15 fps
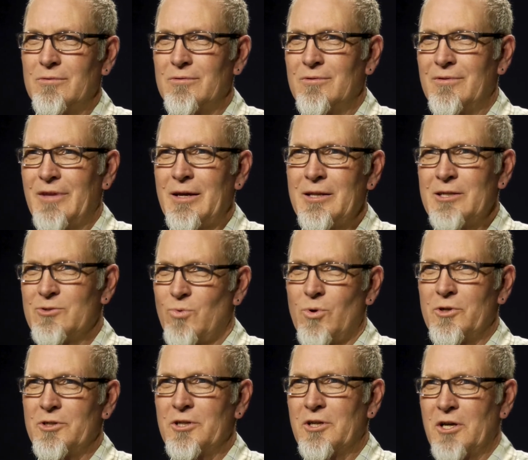They just
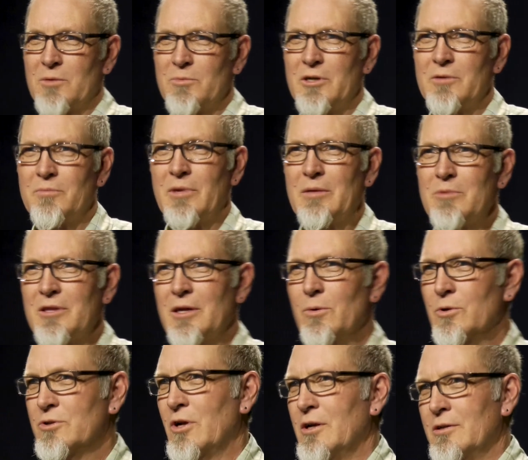wanted to come in. Maybe they were
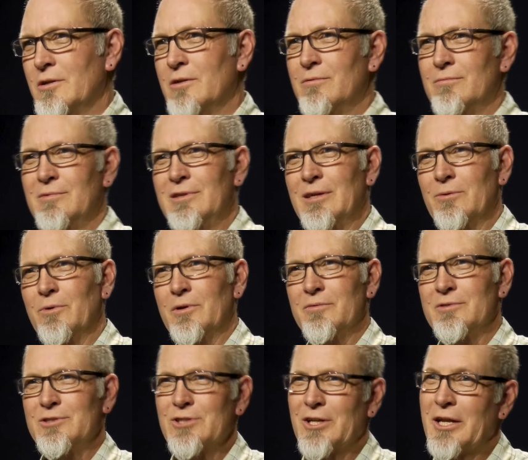trying to get rid of a
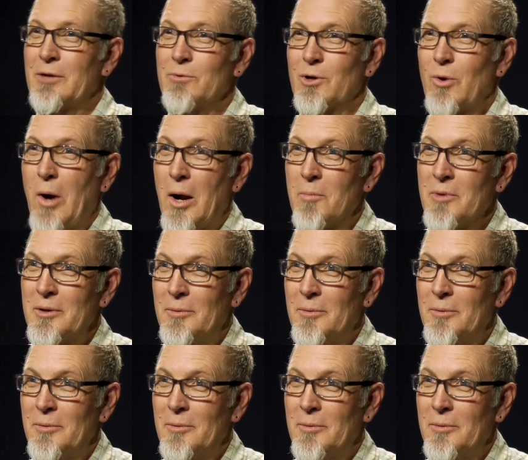gen ed requirement.